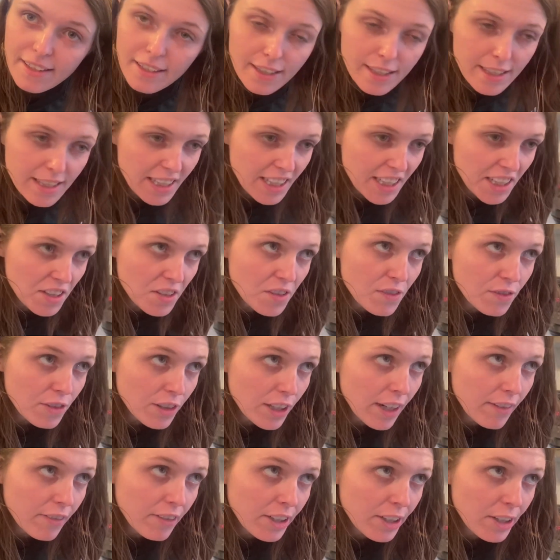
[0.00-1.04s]
It takes
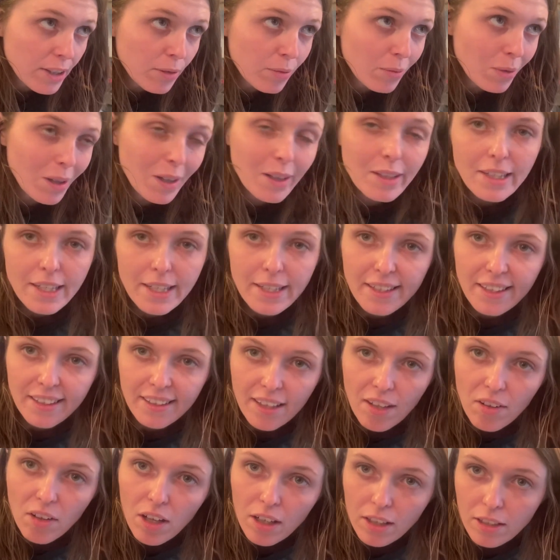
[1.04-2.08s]
forever. Well, it didn't take
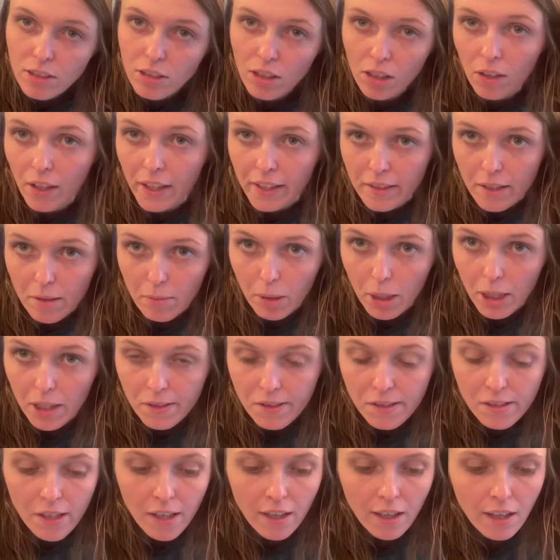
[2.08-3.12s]
that long. It took like 10
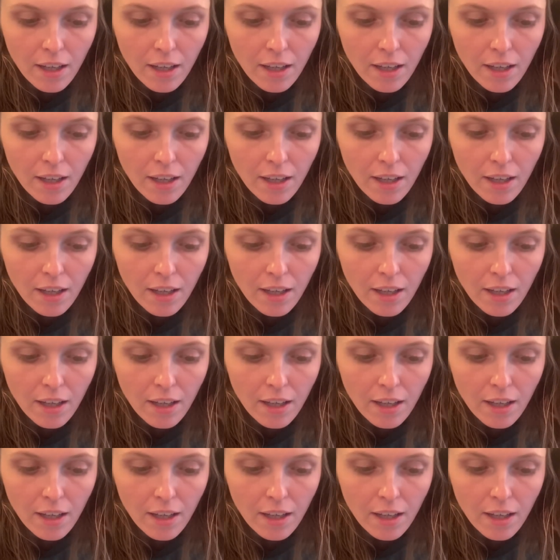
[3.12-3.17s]
minutes.